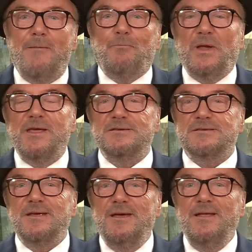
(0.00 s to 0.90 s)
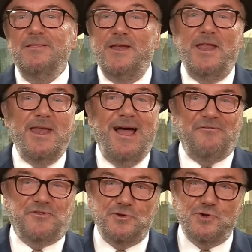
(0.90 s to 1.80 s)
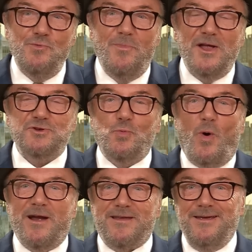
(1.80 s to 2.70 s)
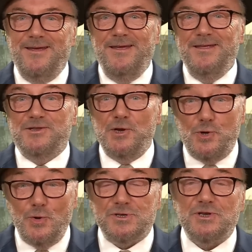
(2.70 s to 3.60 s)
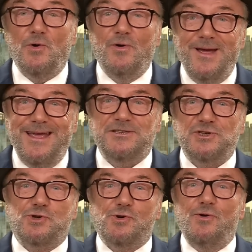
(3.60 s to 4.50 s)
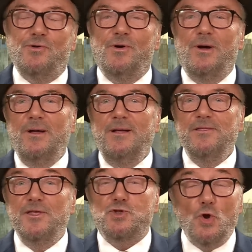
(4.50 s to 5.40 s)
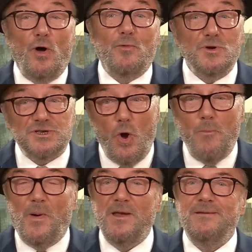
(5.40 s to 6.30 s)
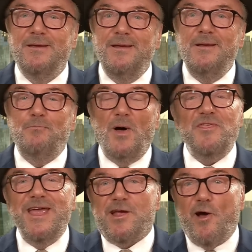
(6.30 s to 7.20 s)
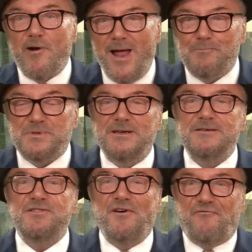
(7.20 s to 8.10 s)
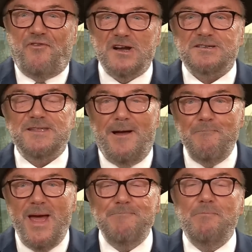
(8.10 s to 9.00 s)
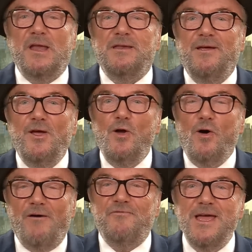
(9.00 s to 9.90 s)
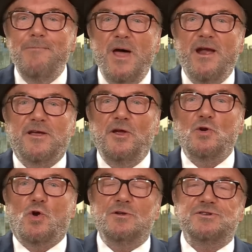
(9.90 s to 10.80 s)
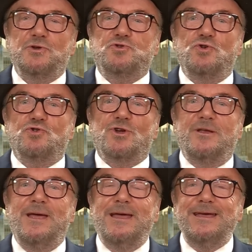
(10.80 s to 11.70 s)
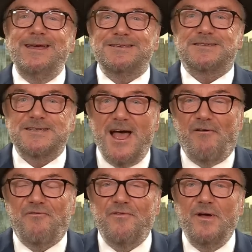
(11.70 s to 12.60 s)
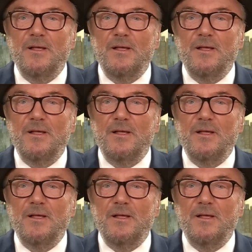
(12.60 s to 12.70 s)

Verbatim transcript: companies. They didn't have to do much work to do so. It's true, the door was open, but they corrupted the First Amendment of the American Constitution itself